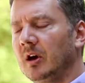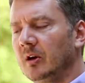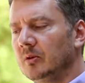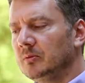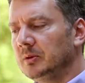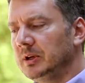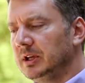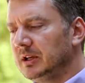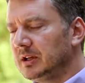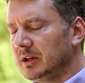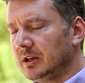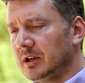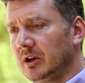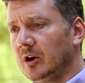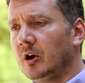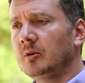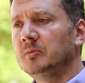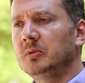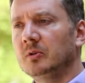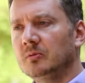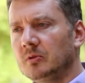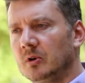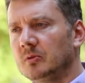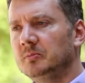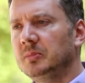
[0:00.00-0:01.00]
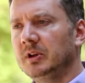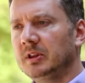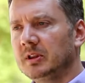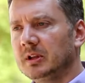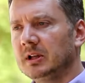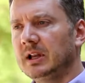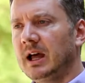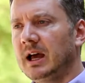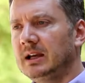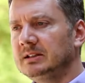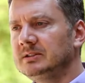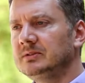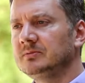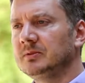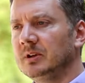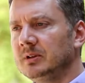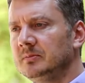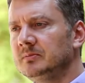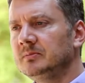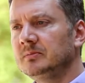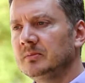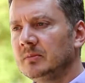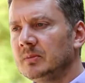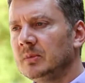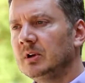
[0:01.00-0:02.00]
week, and I hope it won't be the last
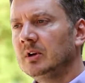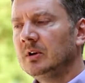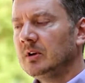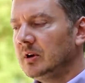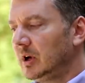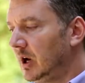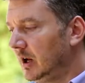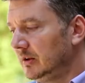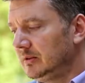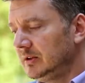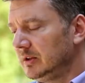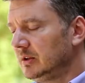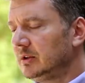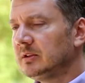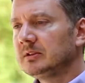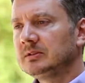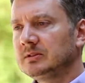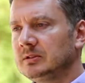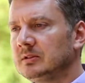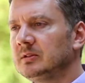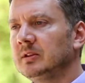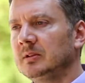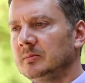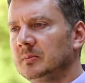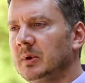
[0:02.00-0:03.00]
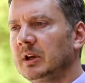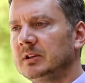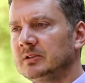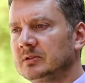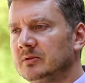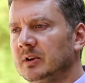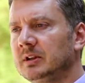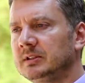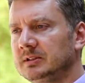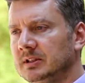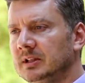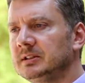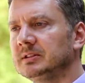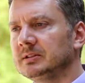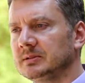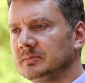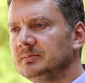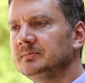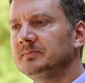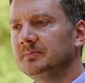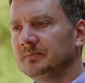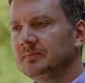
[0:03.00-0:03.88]
one. I think it makes great sense.